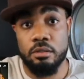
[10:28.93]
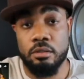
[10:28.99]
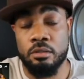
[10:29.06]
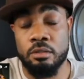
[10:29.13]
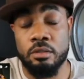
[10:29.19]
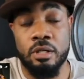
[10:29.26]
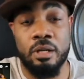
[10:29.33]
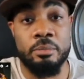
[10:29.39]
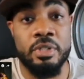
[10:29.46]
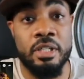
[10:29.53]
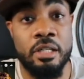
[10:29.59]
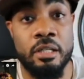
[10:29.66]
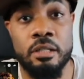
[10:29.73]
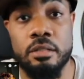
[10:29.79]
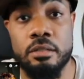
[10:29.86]
you know what I'm
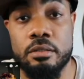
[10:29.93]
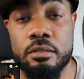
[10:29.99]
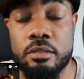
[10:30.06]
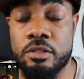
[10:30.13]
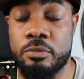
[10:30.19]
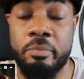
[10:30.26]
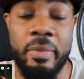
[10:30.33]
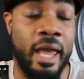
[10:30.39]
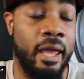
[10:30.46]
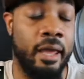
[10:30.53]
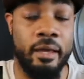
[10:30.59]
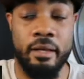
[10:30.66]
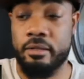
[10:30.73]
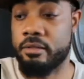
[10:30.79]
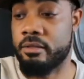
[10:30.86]
saying? It's
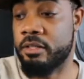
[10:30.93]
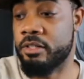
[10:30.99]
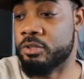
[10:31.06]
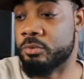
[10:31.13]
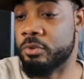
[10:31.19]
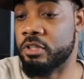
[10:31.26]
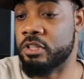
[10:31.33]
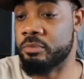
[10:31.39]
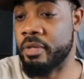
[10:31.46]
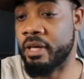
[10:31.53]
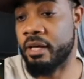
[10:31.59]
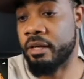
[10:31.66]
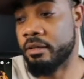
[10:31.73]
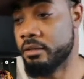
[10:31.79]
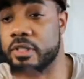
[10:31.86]
bad. It's really
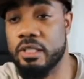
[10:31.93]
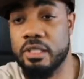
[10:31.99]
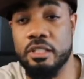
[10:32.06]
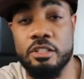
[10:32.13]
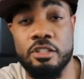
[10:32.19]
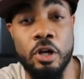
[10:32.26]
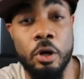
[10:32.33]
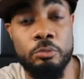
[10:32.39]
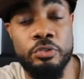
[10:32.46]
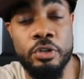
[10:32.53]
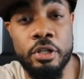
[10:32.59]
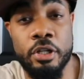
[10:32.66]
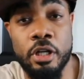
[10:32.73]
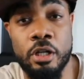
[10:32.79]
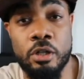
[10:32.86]
bad. Dope
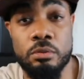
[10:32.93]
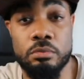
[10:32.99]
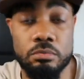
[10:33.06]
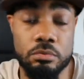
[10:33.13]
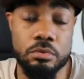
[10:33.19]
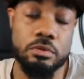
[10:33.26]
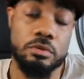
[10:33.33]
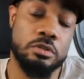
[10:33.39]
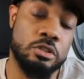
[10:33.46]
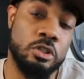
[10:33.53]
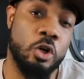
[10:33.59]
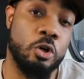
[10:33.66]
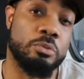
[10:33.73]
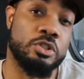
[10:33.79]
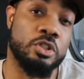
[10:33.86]
video,
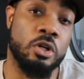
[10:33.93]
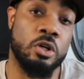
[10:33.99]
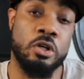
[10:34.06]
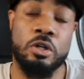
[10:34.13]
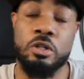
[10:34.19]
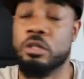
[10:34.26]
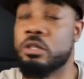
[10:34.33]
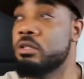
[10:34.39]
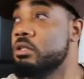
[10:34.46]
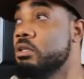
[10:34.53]
dope song.